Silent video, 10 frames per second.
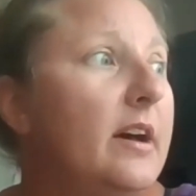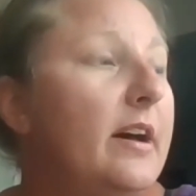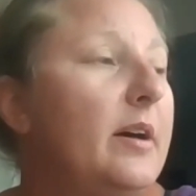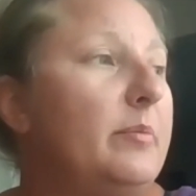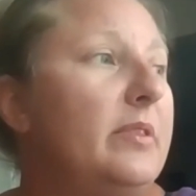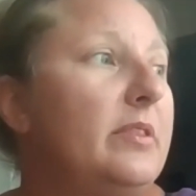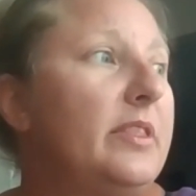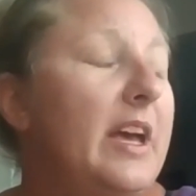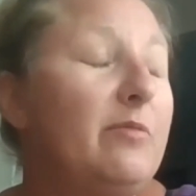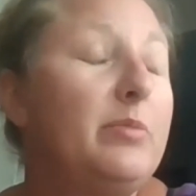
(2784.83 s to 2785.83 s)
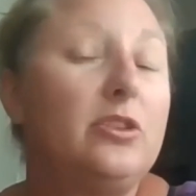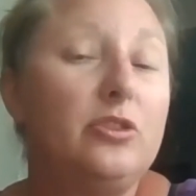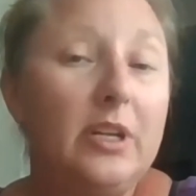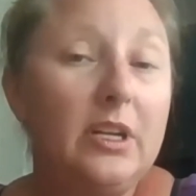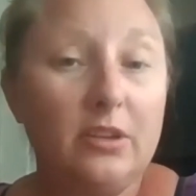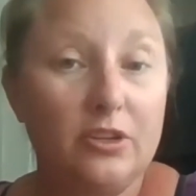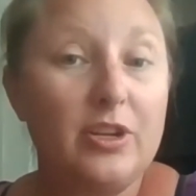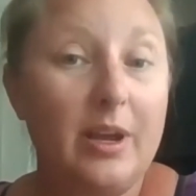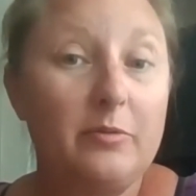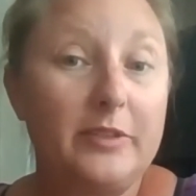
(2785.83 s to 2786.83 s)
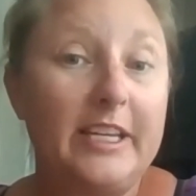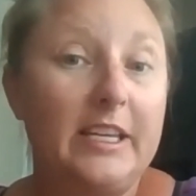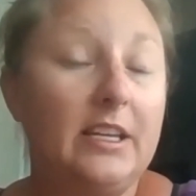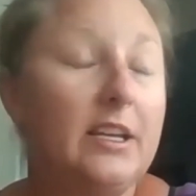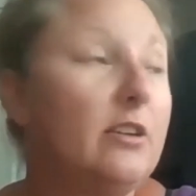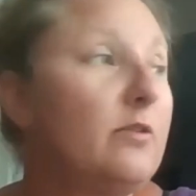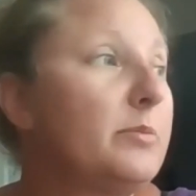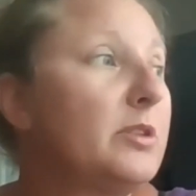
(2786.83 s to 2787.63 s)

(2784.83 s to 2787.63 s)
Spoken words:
I've been doing a good job of taking care of them.